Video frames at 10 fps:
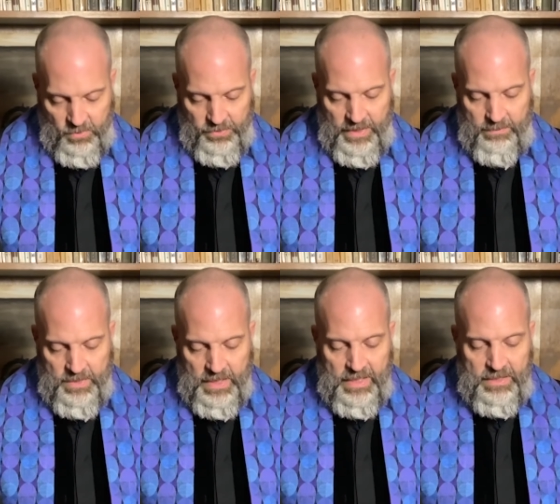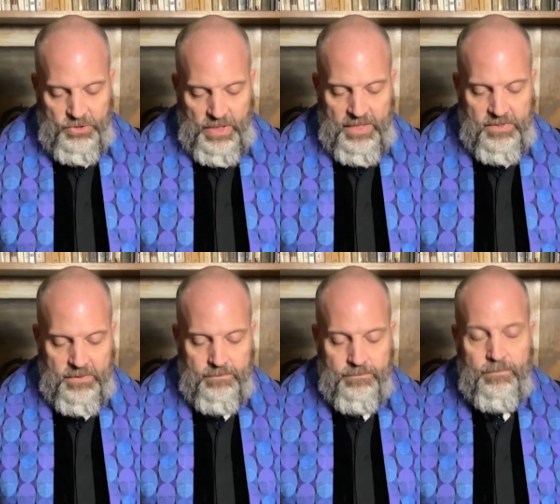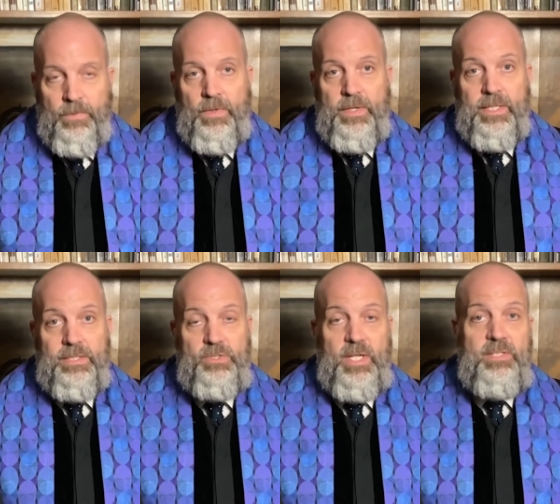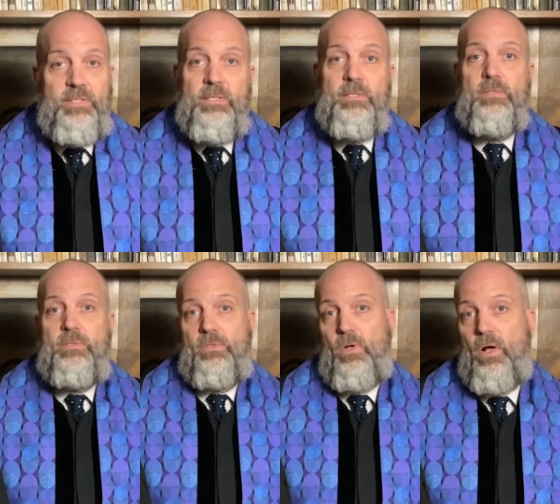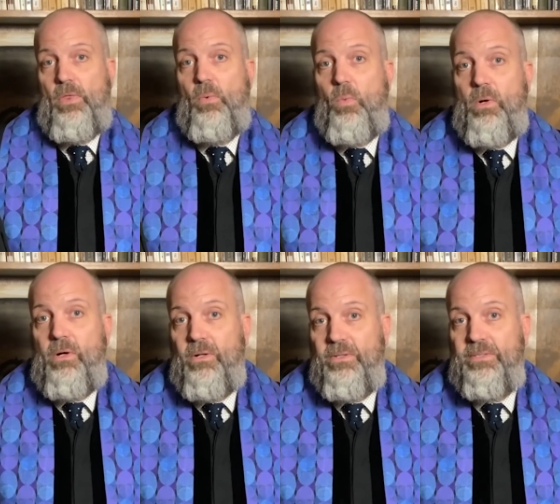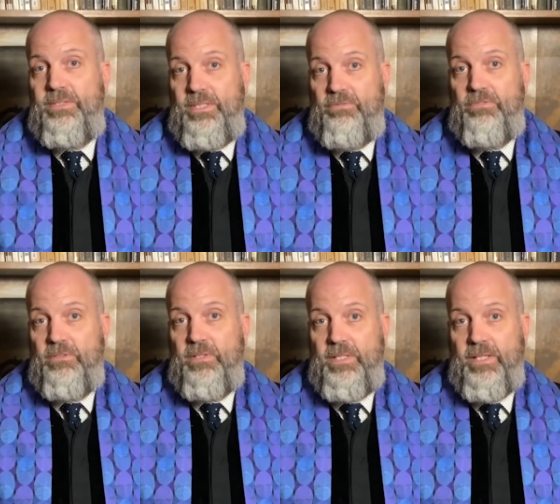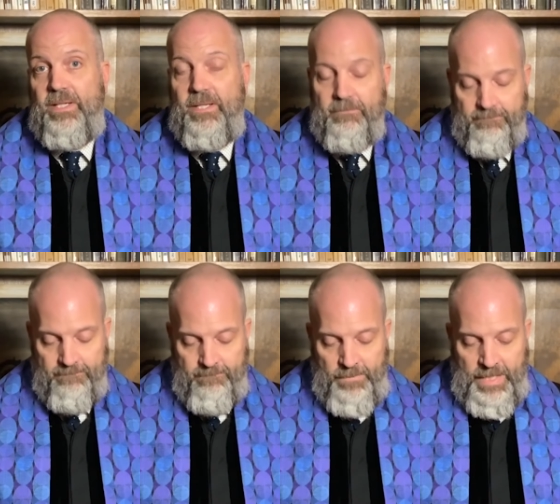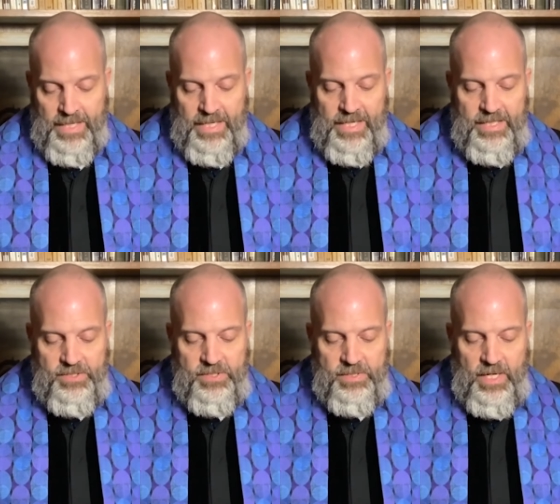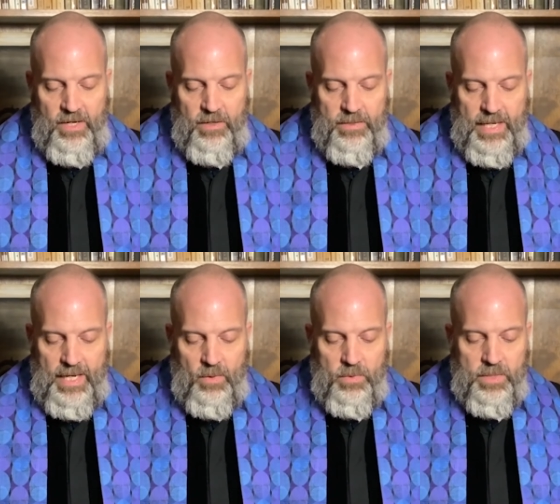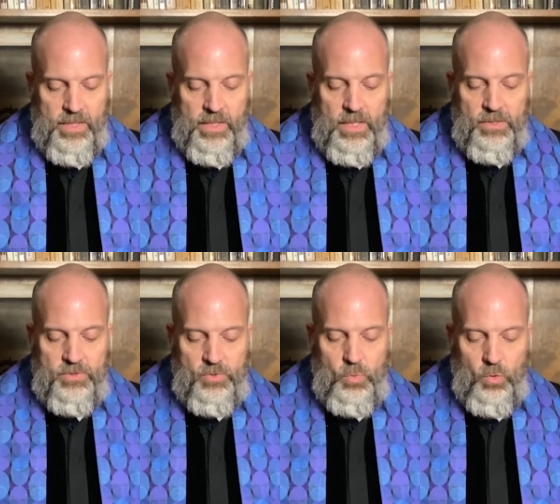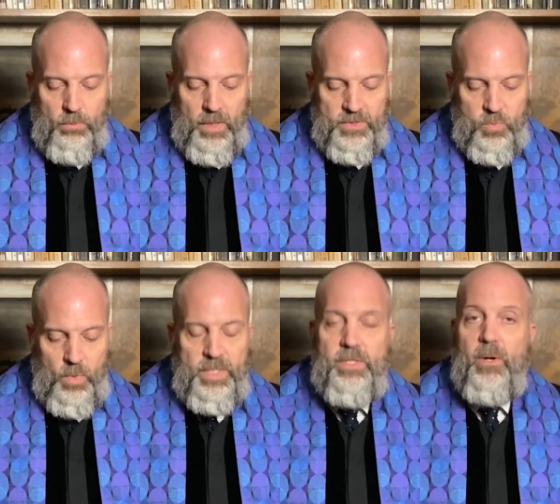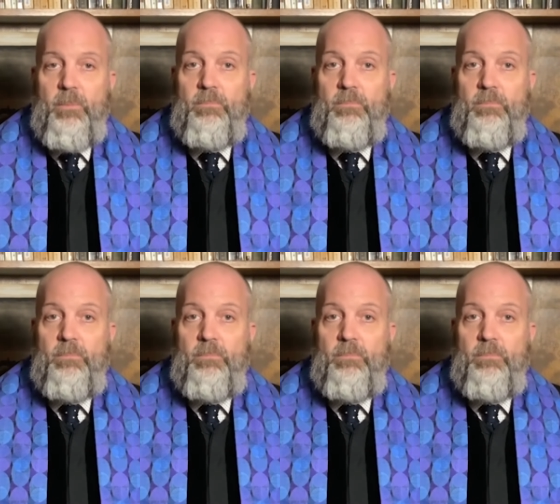named Jason. Jason saw the world differently. He stared out the school bus window